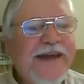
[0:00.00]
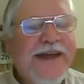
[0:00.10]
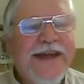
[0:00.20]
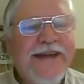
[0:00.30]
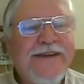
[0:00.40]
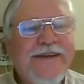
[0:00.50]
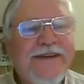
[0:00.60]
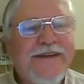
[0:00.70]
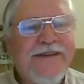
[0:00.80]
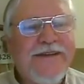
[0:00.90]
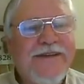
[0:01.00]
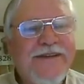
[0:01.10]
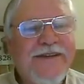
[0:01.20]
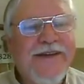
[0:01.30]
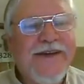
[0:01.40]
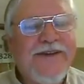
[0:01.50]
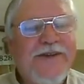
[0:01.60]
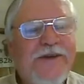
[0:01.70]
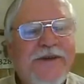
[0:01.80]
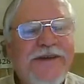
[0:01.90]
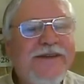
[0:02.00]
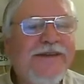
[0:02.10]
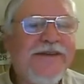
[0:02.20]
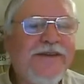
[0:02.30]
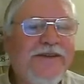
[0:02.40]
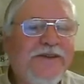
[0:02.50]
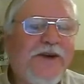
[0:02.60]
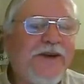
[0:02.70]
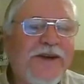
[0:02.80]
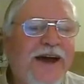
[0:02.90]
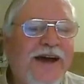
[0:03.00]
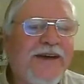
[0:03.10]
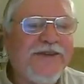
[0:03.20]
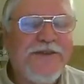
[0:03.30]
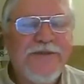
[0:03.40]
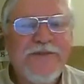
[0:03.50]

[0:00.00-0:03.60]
And so we started a lodge